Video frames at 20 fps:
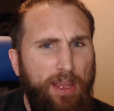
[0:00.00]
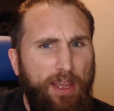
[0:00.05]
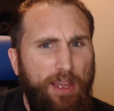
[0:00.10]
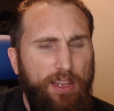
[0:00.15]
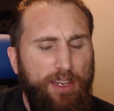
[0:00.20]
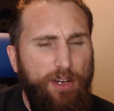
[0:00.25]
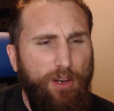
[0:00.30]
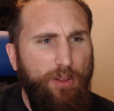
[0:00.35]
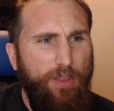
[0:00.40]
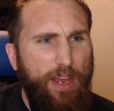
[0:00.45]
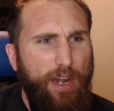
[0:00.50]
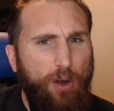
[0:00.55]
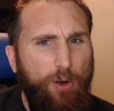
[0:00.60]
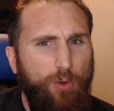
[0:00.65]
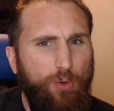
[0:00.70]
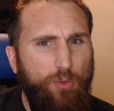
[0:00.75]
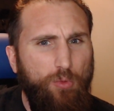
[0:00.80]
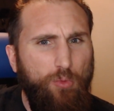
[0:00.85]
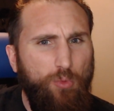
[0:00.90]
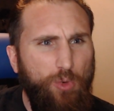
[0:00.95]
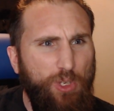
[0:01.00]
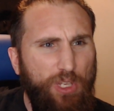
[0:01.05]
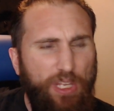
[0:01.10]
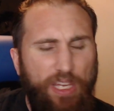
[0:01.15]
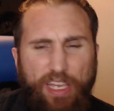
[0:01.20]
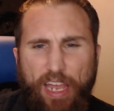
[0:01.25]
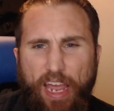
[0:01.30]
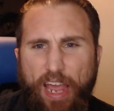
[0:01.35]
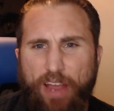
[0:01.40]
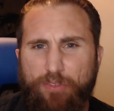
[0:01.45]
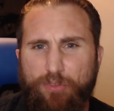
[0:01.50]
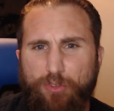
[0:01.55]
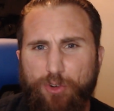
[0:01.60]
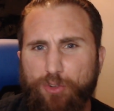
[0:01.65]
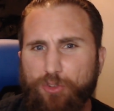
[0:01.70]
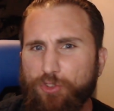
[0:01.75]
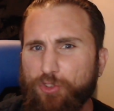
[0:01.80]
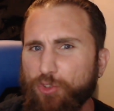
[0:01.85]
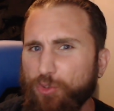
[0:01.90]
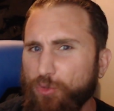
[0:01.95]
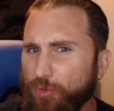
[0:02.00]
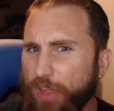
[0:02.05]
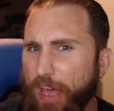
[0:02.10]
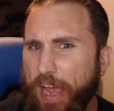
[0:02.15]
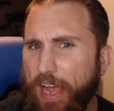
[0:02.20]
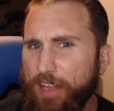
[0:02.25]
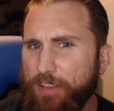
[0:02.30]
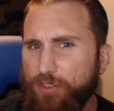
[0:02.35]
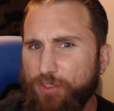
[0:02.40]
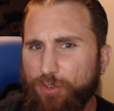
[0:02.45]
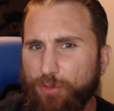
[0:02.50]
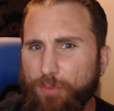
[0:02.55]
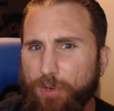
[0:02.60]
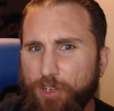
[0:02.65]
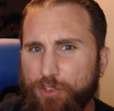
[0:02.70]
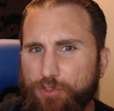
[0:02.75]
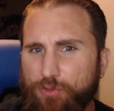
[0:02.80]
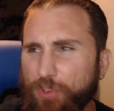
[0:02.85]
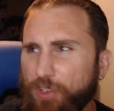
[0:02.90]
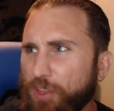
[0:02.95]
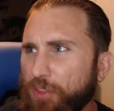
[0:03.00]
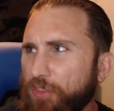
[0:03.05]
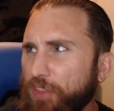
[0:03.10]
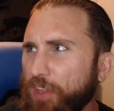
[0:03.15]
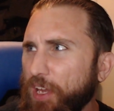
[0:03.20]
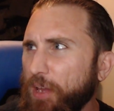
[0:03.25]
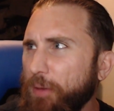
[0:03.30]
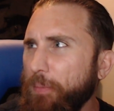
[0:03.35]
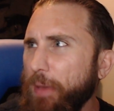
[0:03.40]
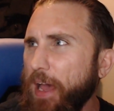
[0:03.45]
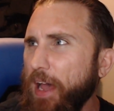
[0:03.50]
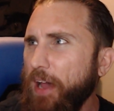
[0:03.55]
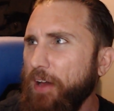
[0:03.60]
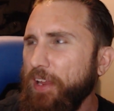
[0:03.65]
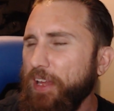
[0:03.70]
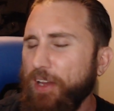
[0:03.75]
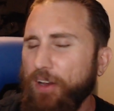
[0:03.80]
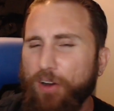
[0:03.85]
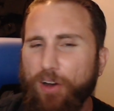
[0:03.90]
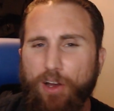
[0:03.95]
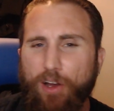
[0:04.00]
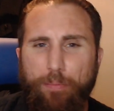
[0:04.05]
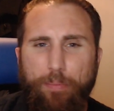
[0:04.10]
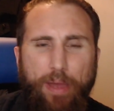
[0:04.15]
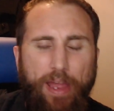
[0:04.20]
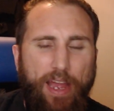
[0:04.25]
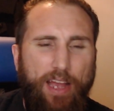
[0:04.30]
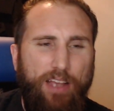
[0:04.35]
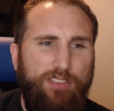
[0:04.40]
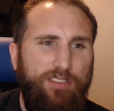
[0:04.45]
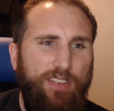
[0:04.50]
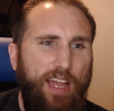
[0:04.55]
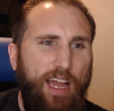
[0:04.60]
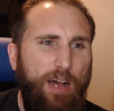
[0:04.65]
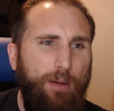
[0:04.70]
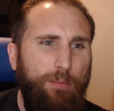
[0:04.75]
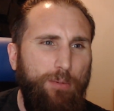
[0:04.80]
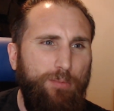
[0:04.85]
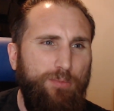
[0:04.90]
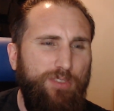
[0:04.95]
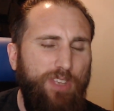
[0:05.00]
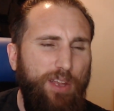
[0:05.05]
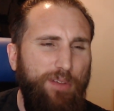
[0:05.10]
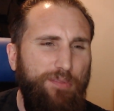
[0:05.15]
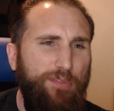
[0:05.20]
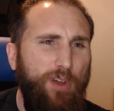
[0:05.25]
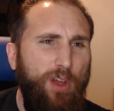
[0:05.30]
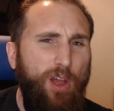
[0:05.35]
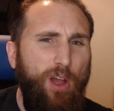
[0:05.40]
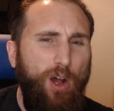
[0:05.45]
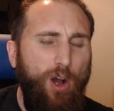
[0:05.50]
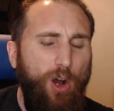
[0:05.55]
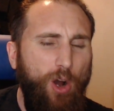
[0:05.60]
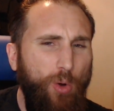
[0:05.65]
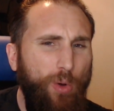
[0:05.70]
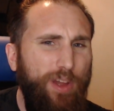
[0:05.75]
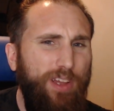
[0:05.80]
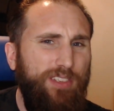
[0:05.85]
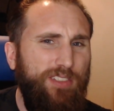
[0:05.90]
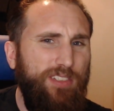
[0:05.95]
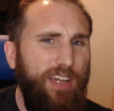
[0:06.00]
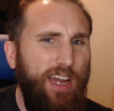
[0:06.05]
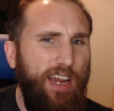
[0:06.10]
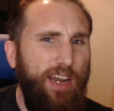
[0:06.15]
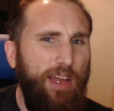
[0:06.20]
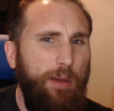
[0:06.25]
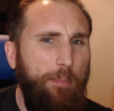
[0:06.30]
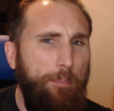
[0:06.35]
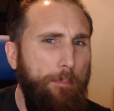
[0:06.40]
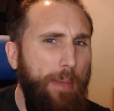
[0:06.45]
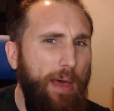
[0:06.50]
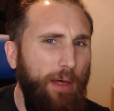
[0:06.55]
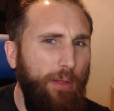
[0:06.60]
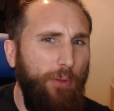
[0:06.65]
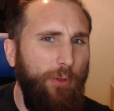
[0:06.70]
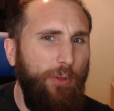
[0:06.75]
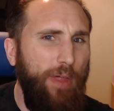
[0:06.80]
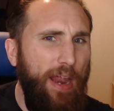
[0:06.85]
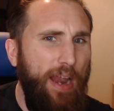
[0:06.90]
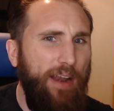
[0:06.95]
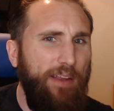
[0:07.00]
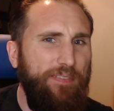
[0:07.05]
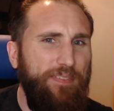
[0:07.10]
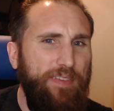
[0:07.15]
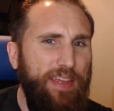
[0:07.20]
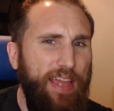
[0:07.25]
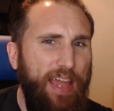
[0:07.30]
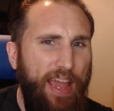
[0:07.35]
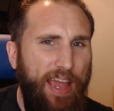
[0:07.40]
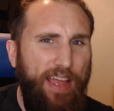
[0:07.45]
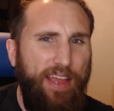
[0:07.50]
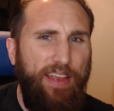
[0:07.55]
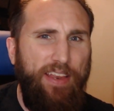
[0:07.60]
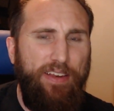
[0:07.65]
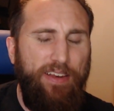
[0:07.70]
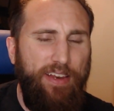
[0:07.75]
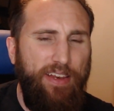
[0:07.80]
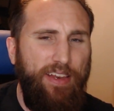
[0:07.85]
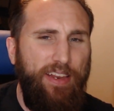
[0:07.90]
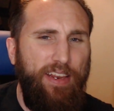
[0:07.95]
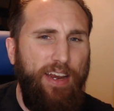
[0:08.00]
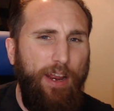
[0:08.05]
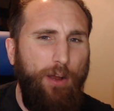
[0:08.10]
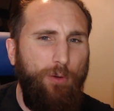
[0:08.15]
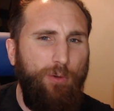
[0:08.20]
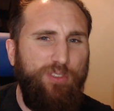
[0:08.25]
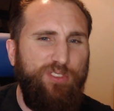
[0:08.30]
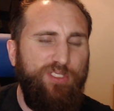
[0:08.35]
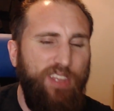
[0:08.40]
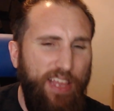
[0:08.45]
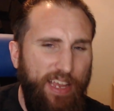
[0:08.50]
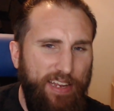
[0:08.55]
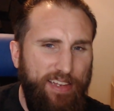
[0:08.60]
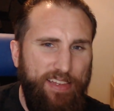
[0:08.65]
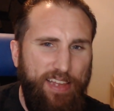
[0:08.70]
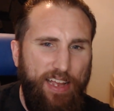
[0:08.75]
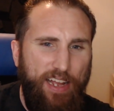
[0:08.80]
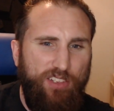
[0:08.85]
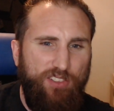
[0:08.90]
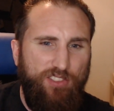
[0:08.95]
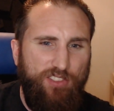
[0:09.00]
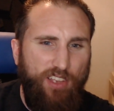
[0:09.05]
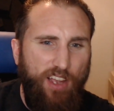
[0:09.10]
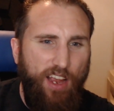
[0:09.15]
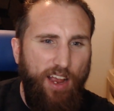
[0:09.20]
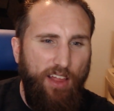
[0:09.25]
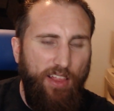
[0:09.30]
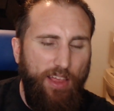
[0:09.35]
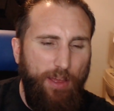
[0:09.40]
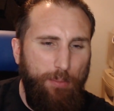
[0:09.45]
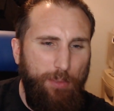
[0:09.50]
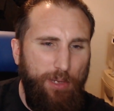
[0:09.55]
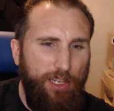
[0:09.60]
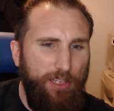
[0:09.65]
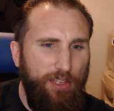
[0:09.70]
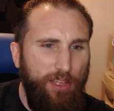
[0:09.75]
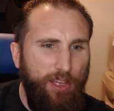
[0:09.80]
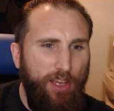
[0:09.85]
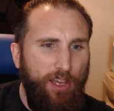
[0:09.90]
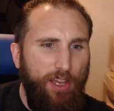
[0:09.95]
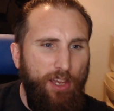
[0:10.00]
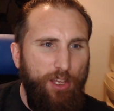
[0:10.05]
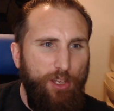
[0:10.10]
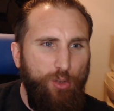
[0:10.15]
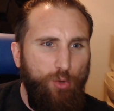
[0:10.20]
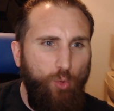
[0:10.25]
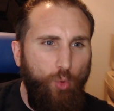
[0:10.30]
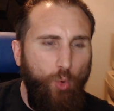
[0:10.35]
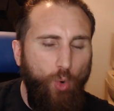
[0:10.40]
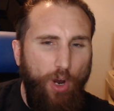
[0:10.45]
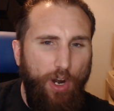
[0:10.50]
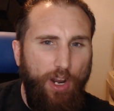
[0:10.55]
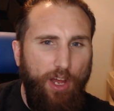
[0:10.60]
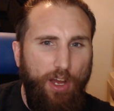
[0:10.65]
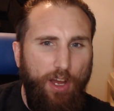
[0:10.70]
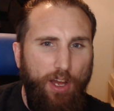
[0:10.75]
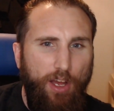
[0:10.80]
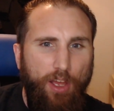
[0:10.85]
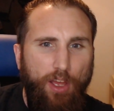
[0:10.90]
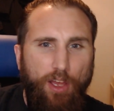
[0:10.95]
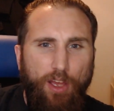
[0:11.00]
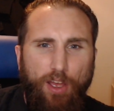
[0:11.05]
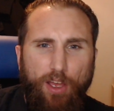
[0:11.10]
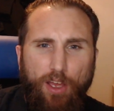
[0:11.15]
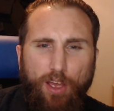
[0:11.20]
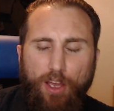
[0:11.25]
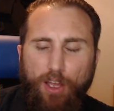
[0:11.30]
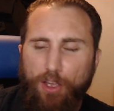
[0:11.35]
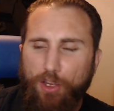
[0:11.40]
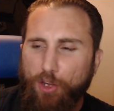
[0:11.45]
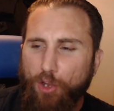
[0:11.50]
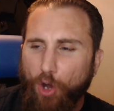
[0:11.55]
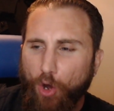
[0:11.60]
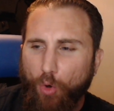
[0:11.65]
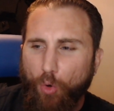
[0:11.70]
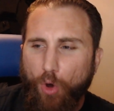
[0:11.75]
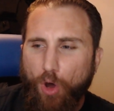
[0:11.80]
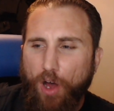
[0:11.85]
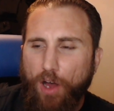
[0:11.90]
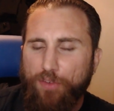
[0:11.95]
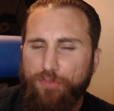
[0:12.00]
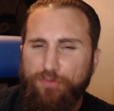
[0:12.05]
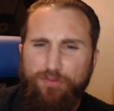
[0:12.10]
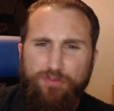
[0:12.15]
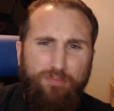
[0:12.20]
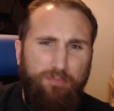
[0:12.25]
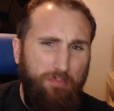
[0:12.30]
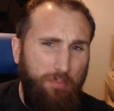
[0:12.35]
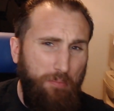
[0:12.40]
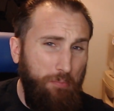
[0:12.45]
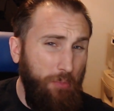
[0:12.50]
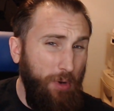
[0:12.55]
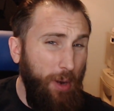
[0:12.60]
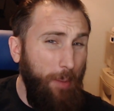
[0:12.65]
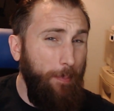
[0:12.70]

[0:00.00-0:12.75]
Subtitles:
you know, they don't really ever do that too much when you think about it on past albums. They've always kind of mellowed out at the end. And I always like that style. I mean, you want to go off with a